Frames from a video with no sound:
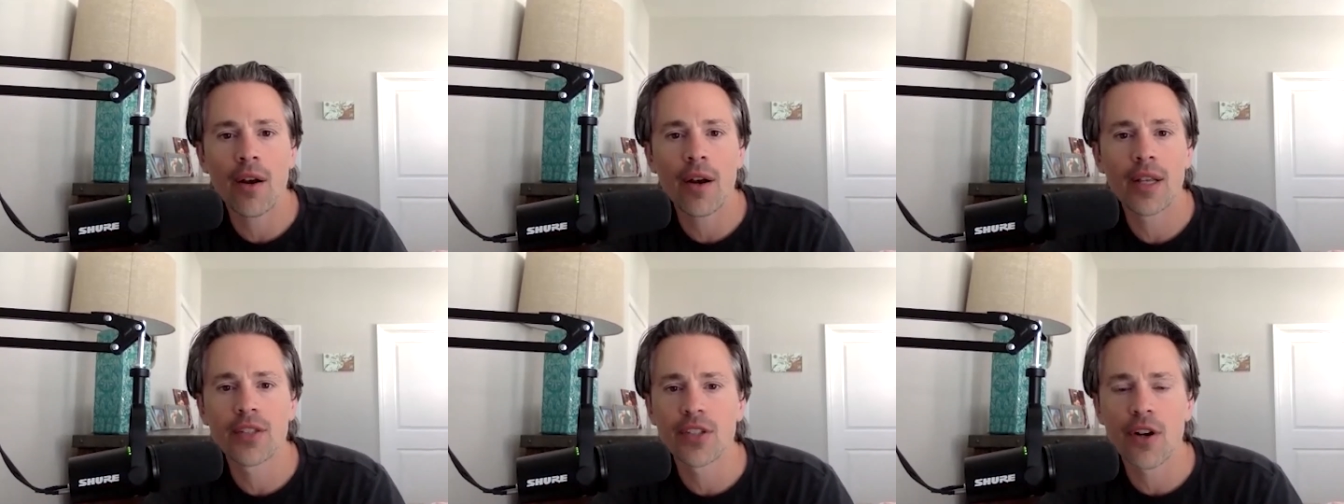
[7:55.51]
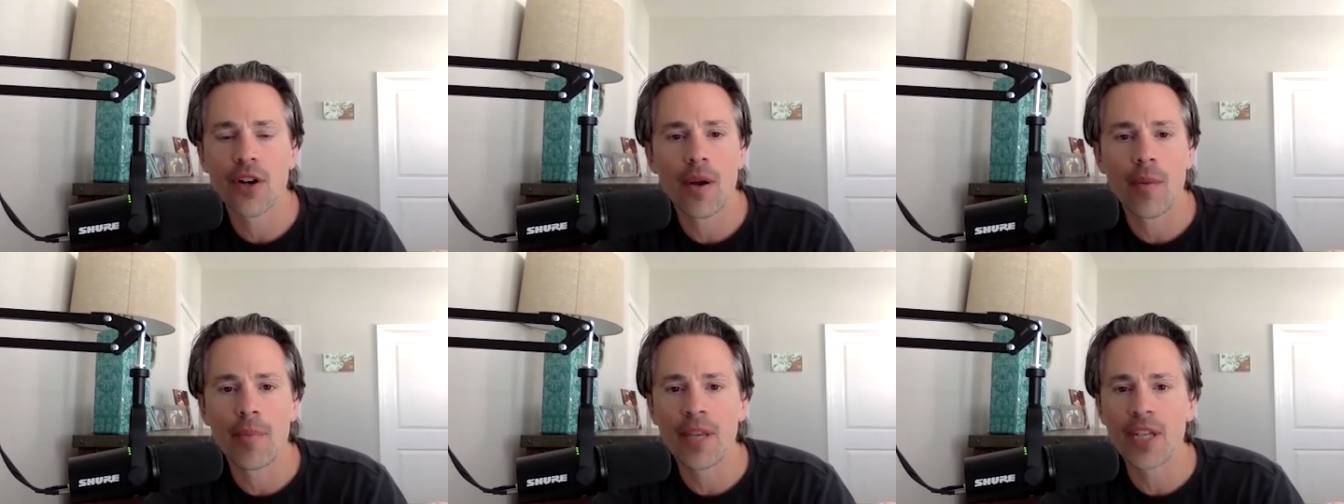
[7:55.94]
Is there
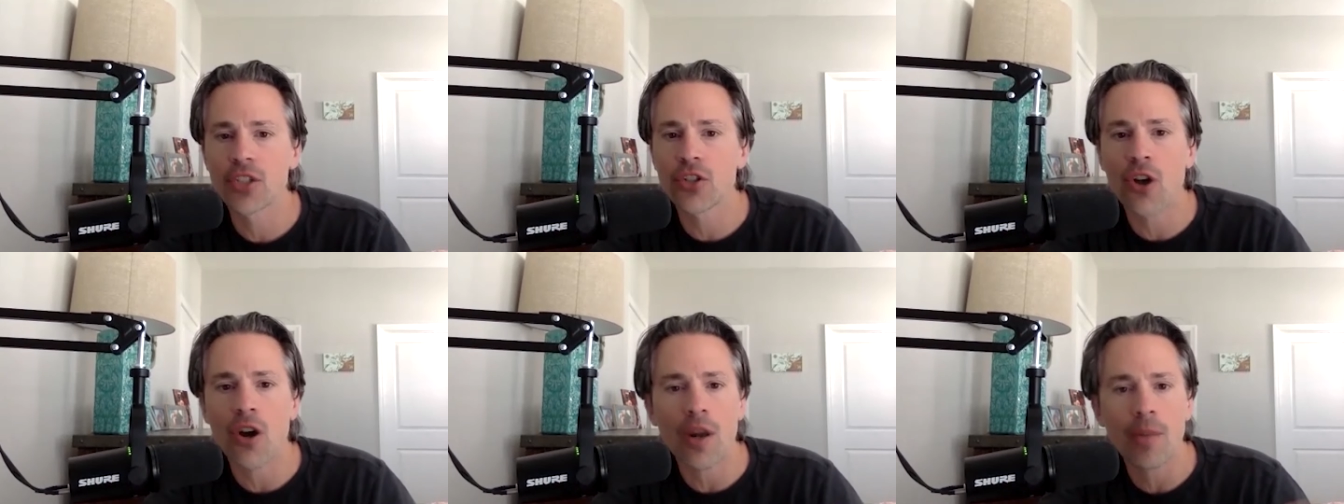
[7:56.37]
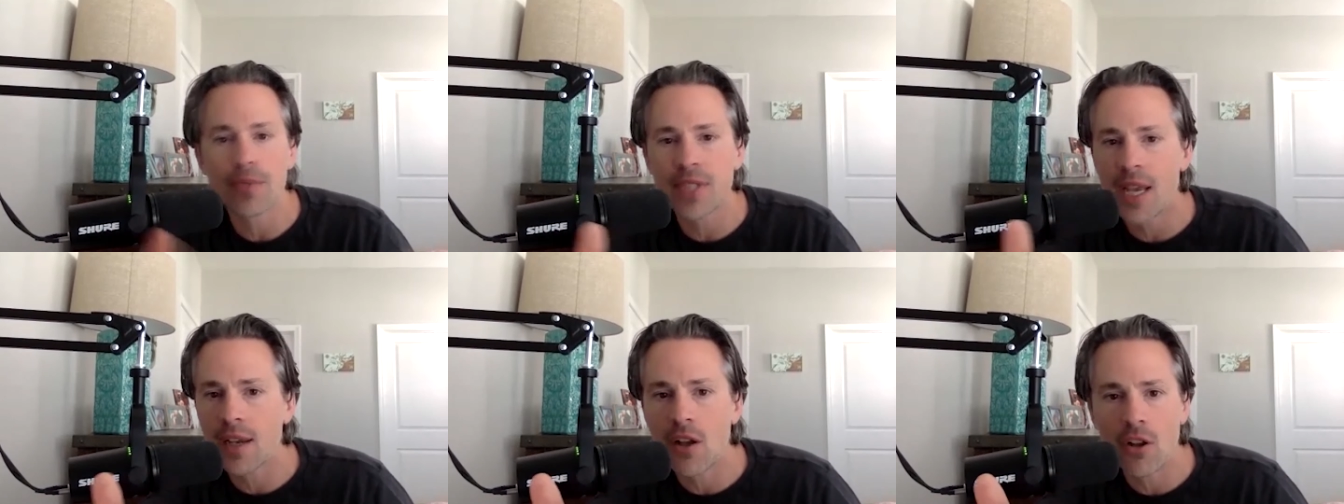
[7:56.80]
a big startup
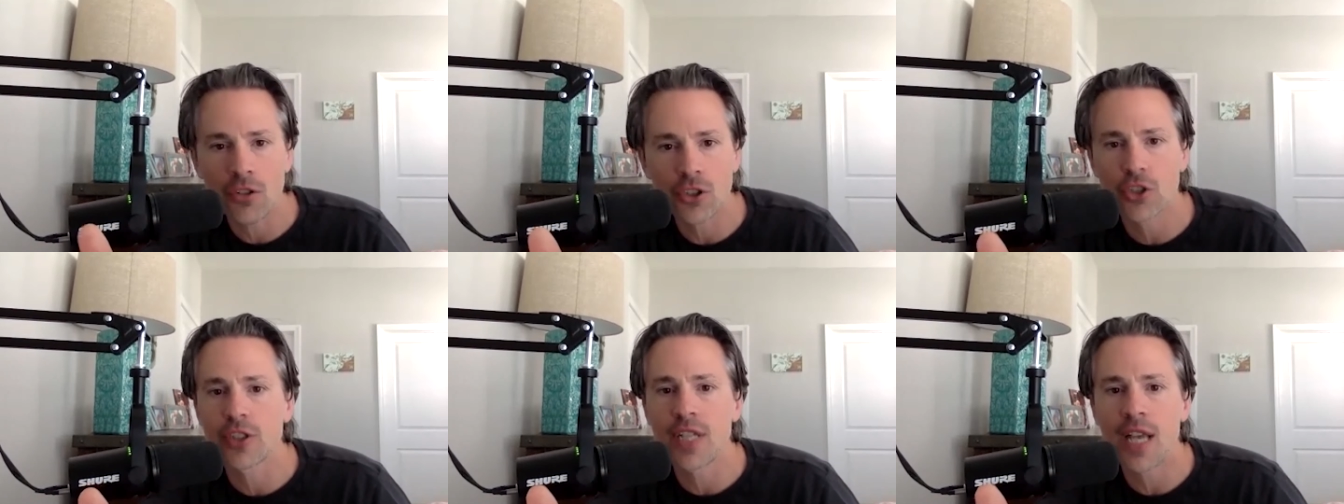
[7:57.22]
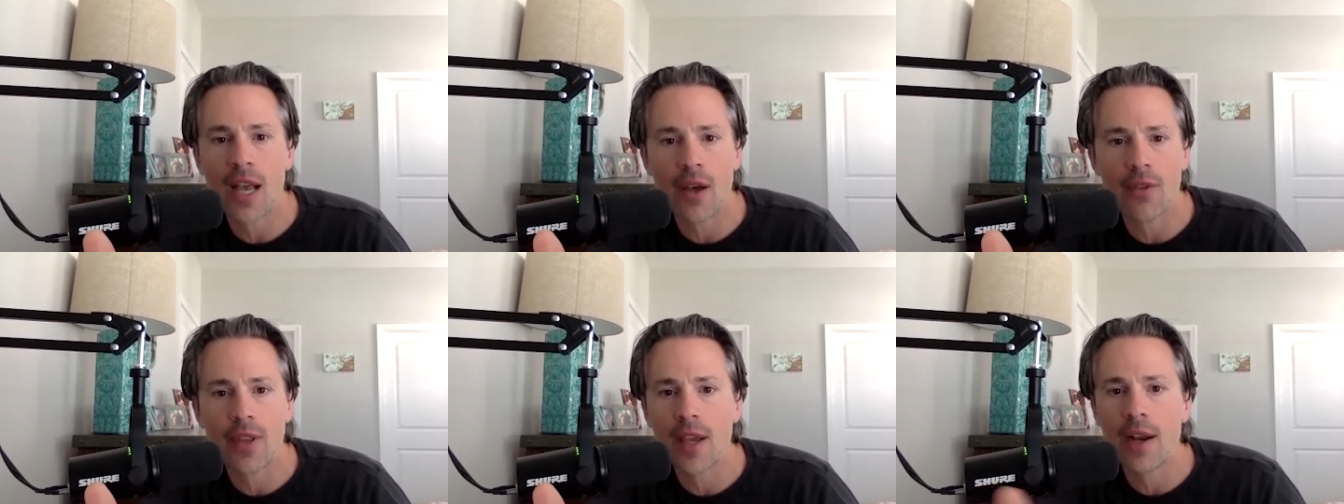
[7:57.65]
tech culture
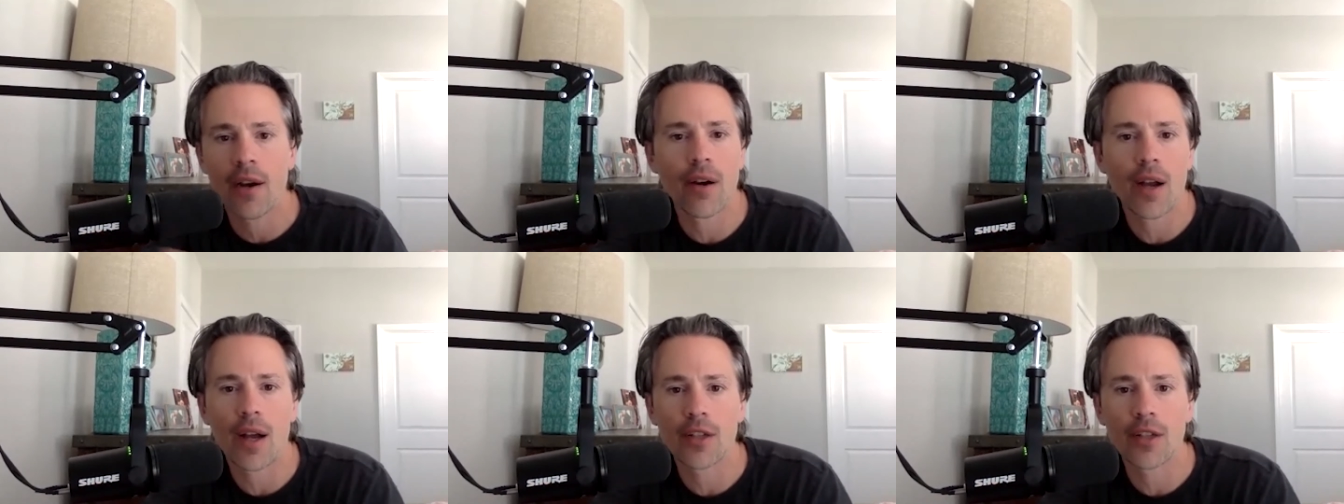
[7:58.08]
down there?